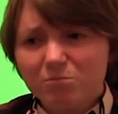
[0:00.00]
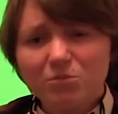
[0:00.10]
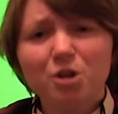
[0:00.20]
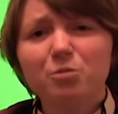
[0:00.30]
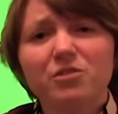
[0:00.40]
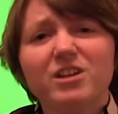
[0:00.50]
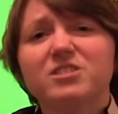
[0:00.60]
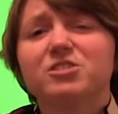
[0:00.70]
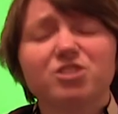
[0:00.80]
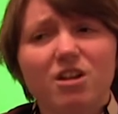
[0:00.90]
You know, we've had
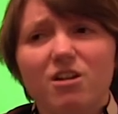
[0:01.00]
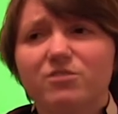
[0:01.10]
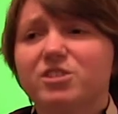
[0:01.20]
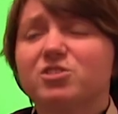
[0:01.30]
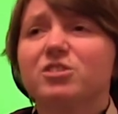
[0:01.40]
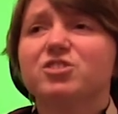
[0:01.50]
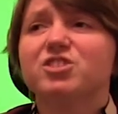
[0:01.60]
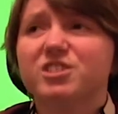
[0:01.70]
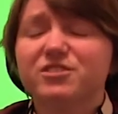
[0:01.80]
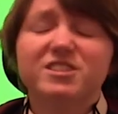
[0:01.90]
such laughs such
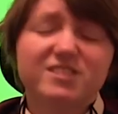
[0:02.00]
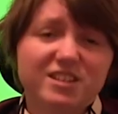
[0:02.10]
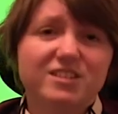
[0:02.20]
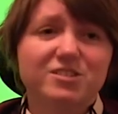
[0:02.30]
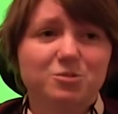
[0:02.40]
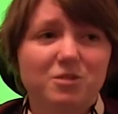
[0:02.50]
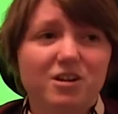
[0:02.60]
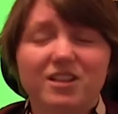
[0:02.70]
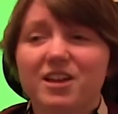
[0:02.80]
serious scenes as well.